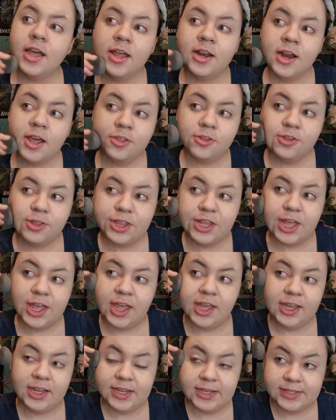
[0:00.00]
another
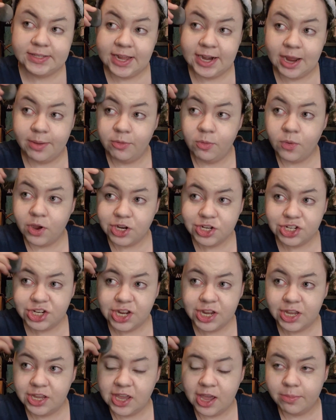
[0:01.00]
thing is that I've been
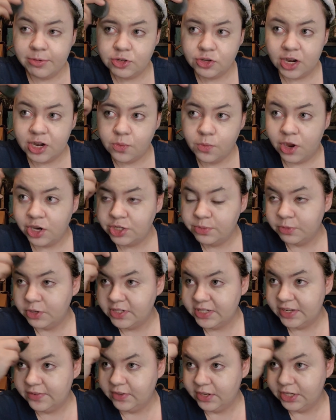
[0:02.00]
trying to watch more
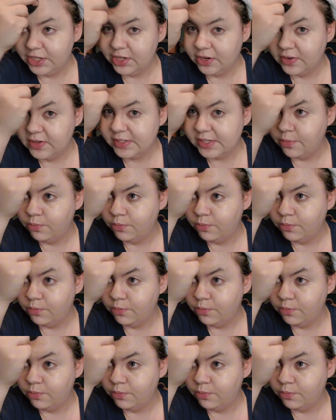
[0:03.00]
TV shows.